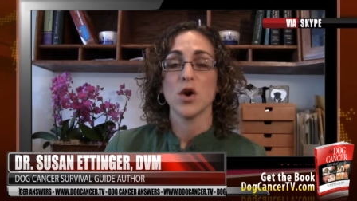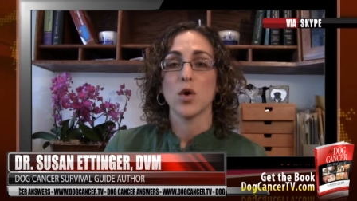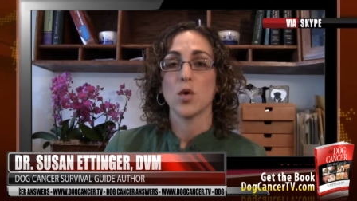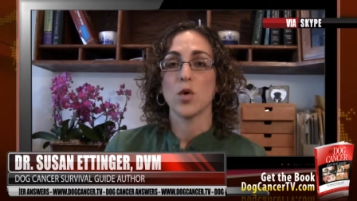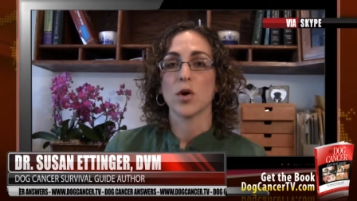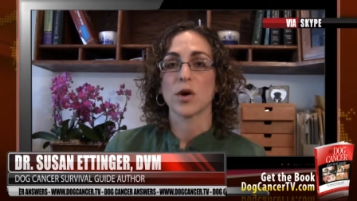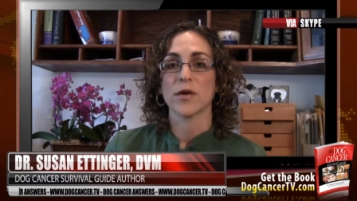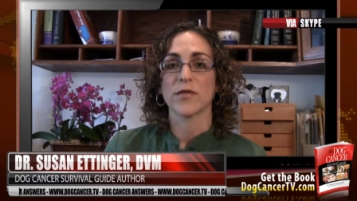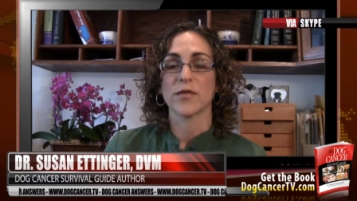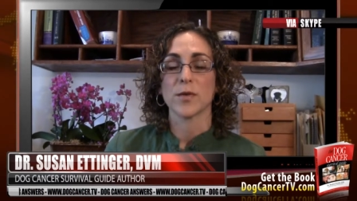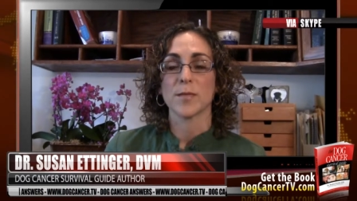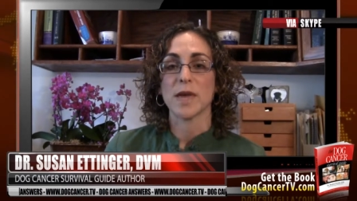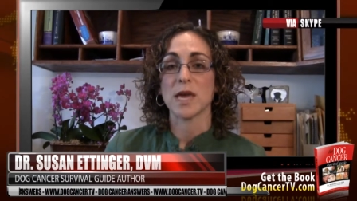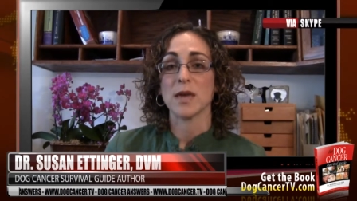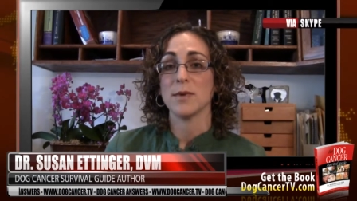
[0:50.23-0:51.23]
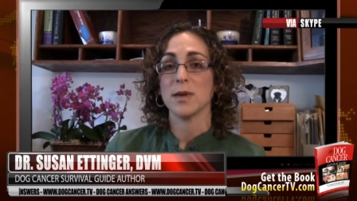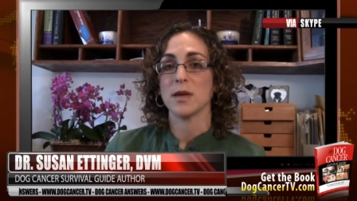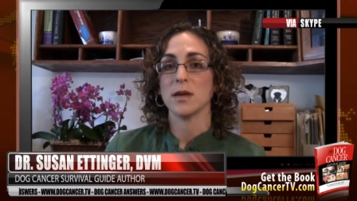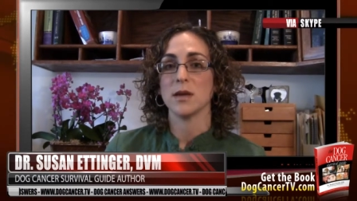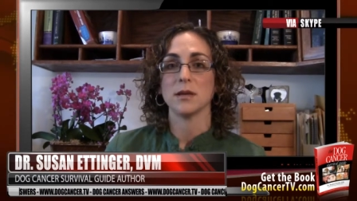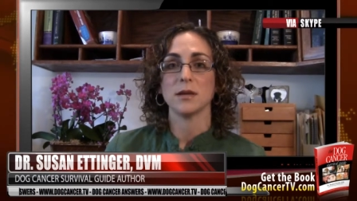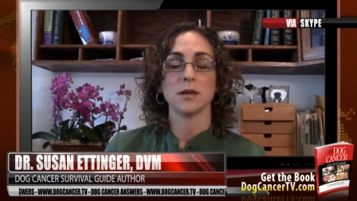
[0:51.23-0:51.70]
or for
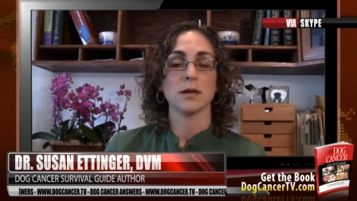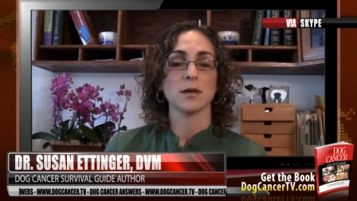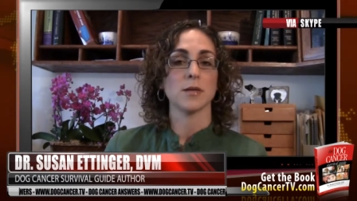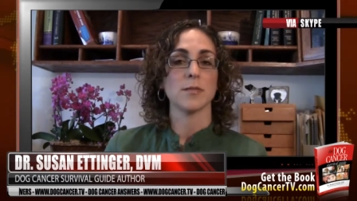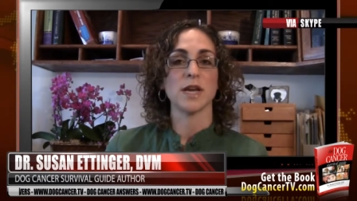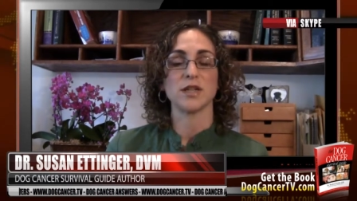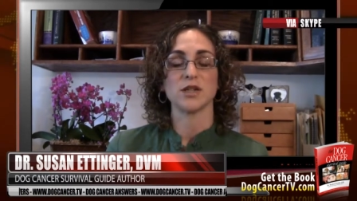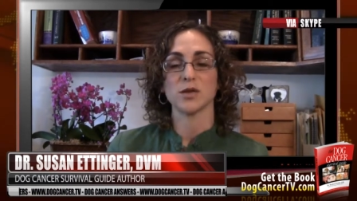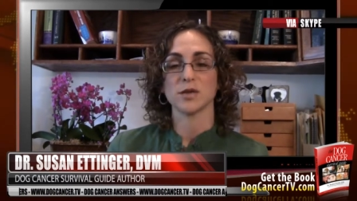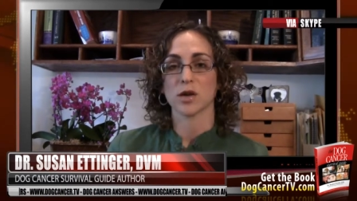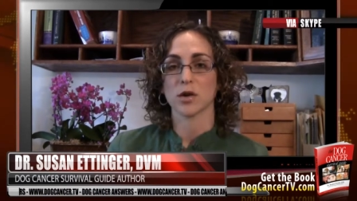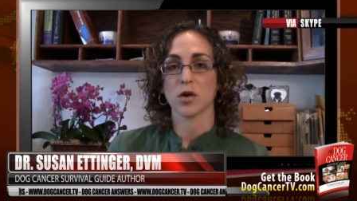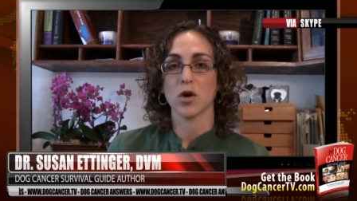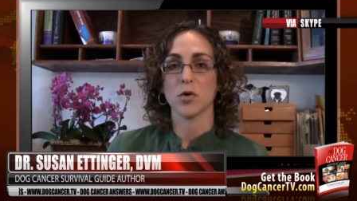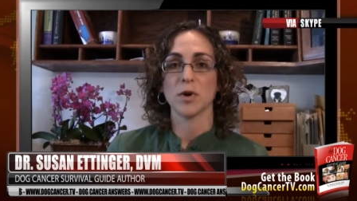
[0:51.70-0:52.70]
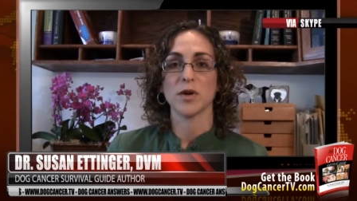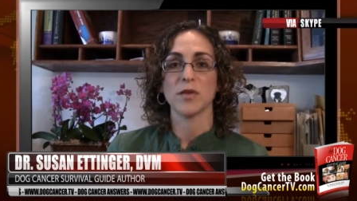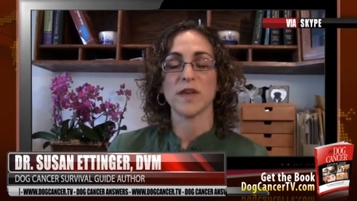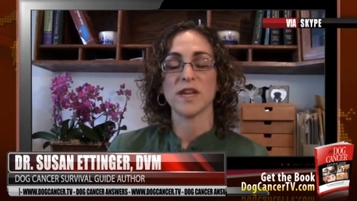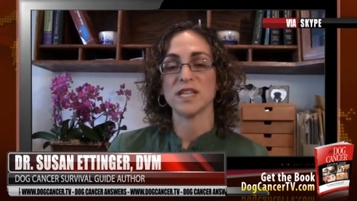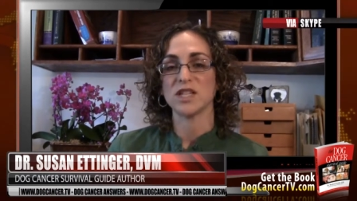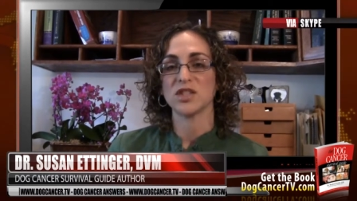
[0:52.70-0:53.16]
maybe hemangiosarcoma,
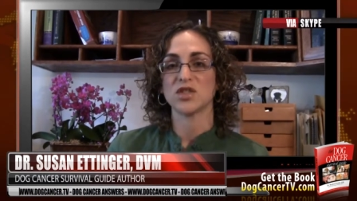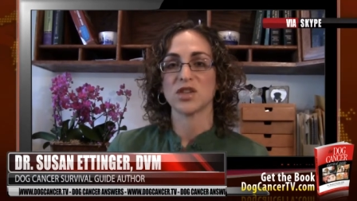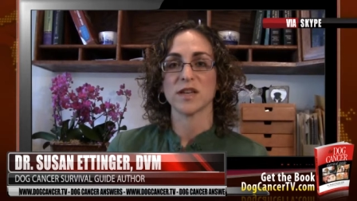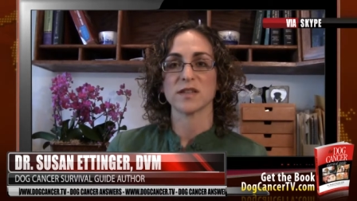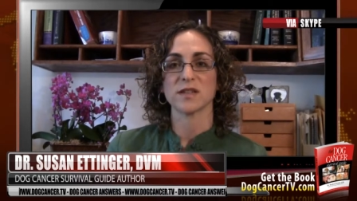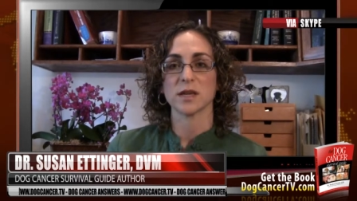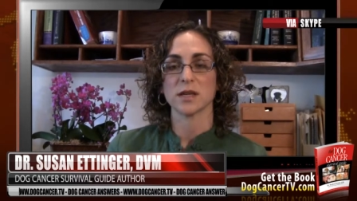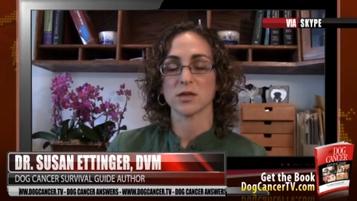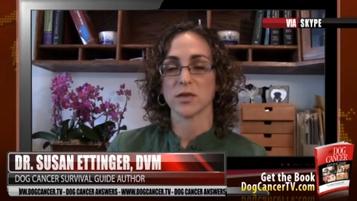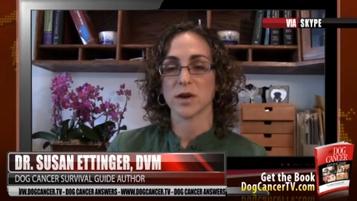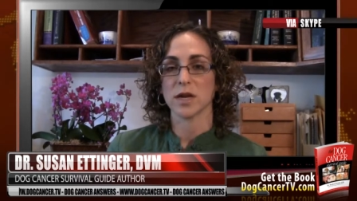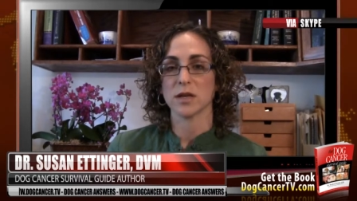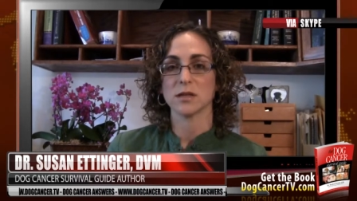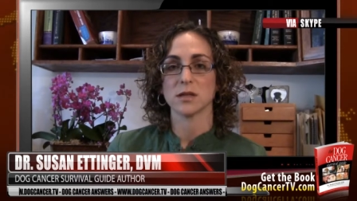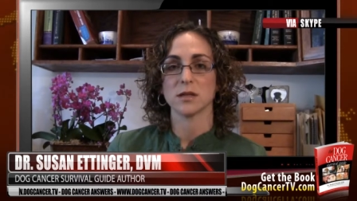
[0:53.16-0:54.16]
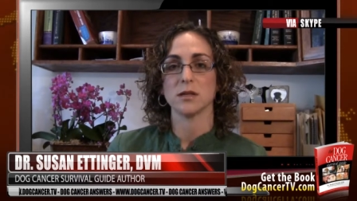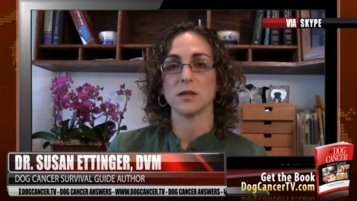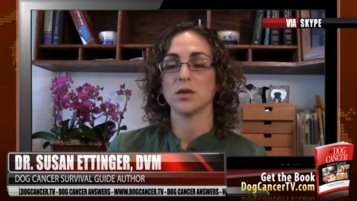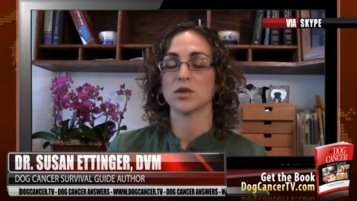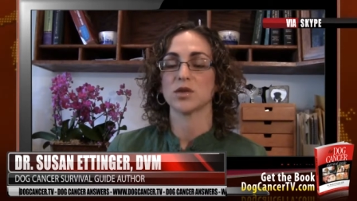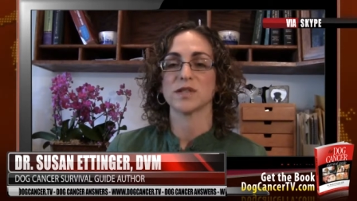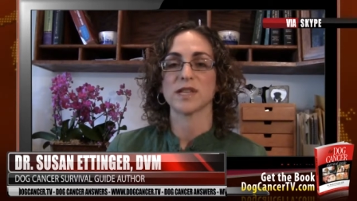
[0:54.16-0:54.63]
they did chest x-rays and an
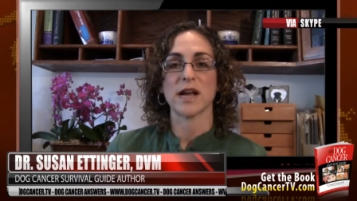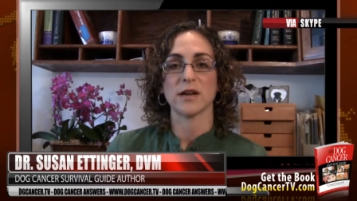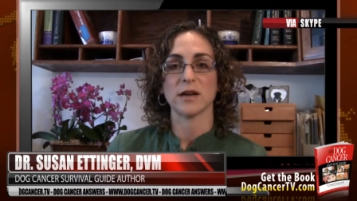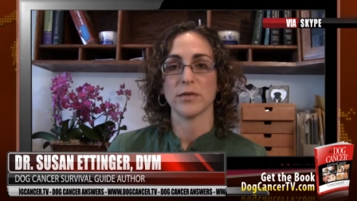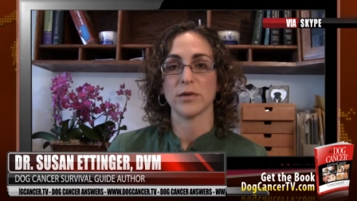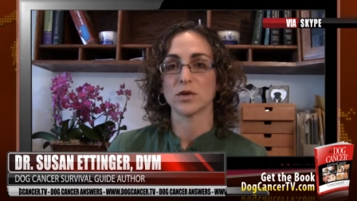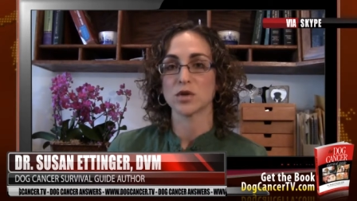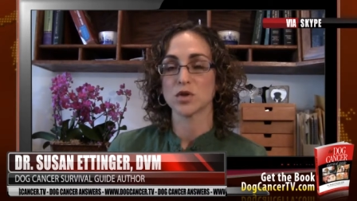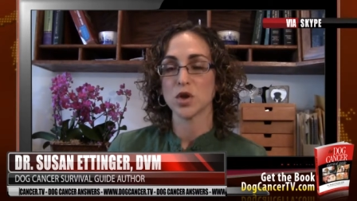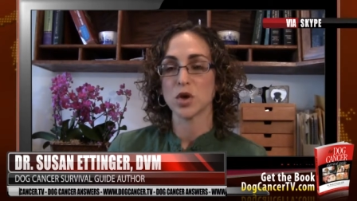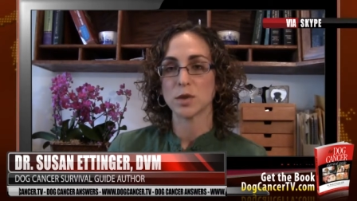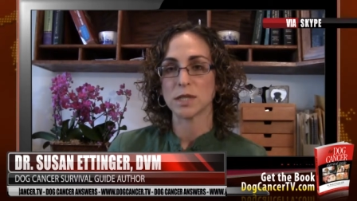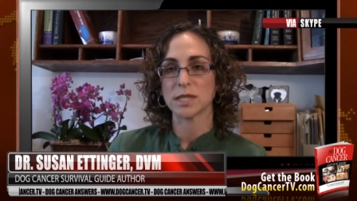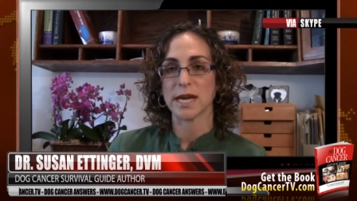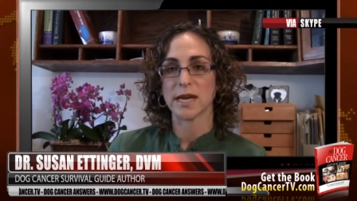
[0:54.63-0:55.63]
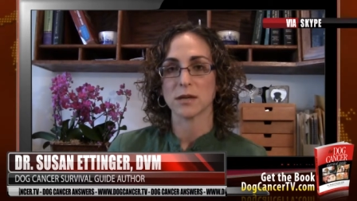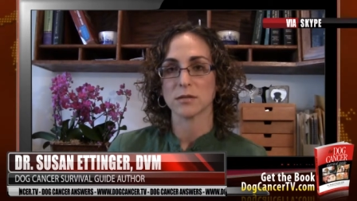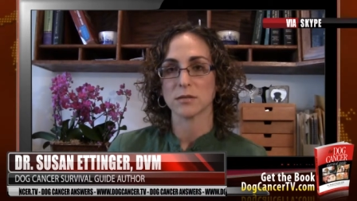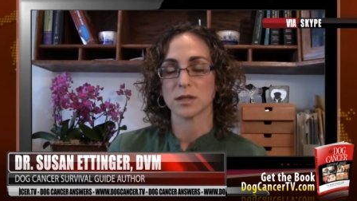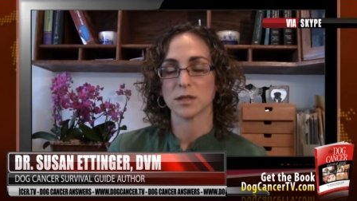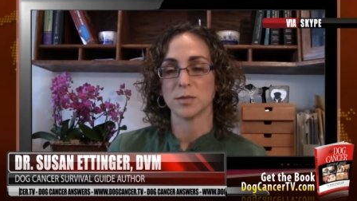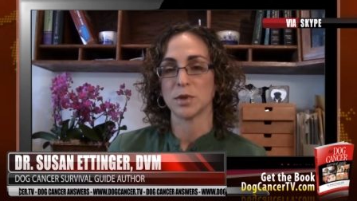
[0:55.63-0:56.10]
ultrasound and there's no
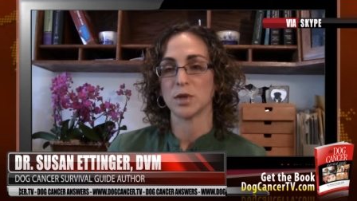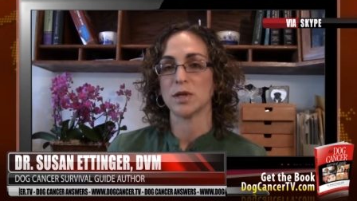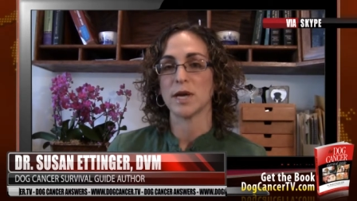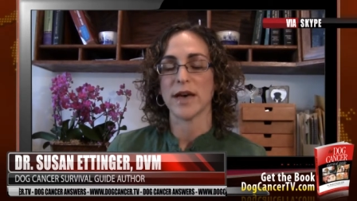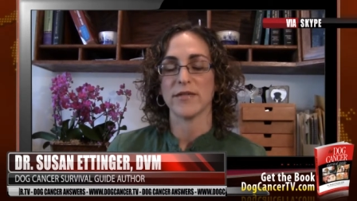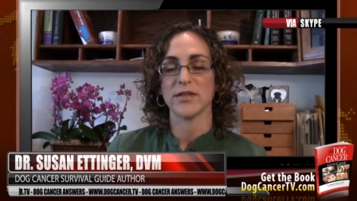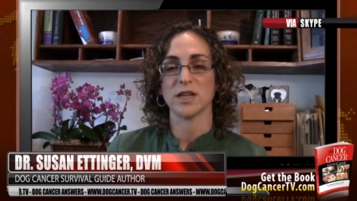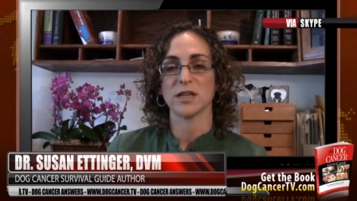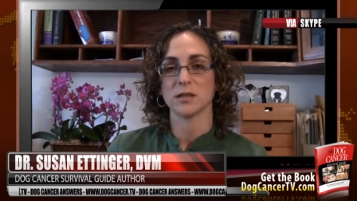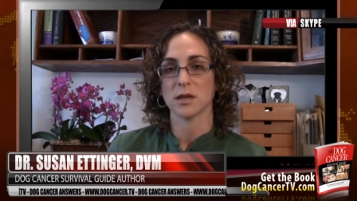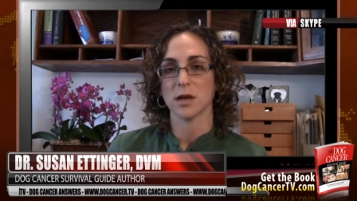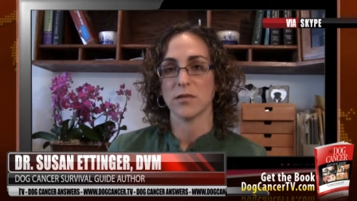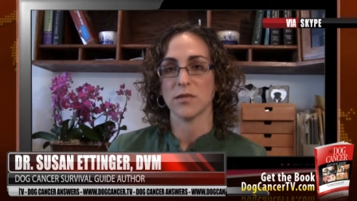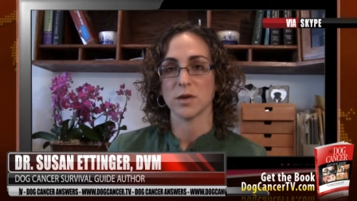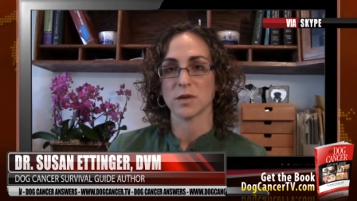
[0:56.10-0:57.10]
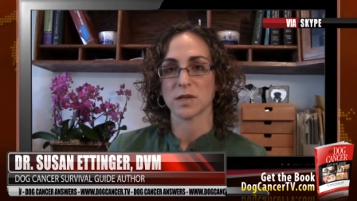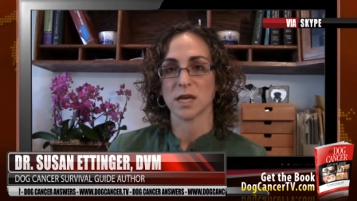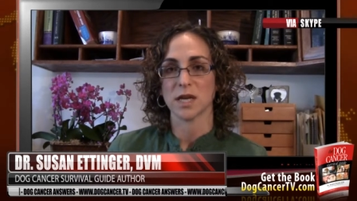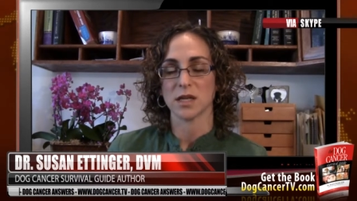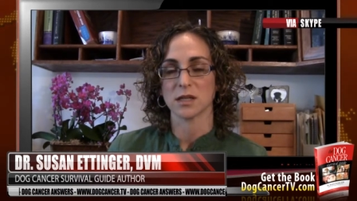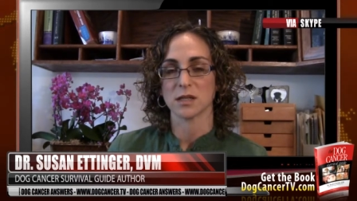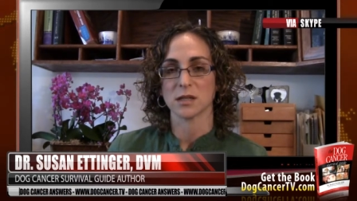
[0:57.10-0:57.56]
detectable evidence of those
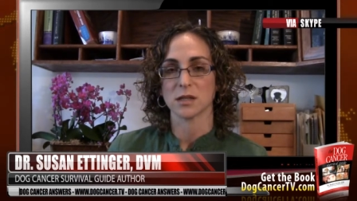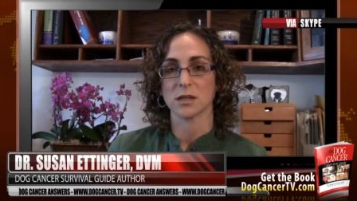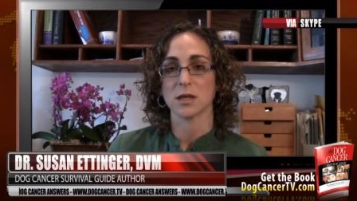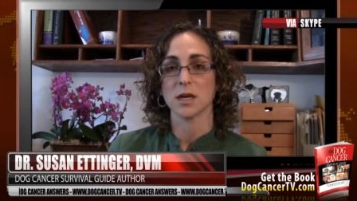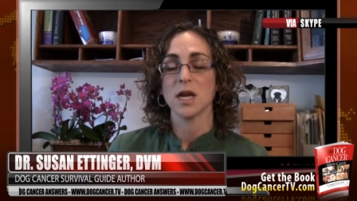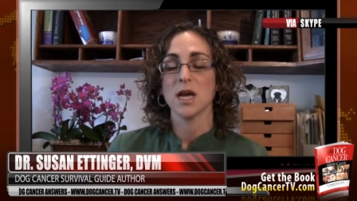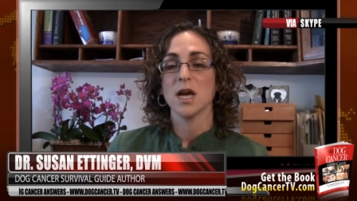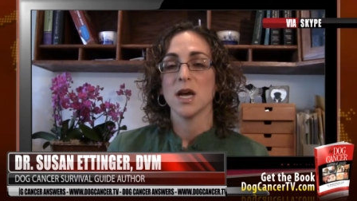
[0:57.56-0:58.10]
cancer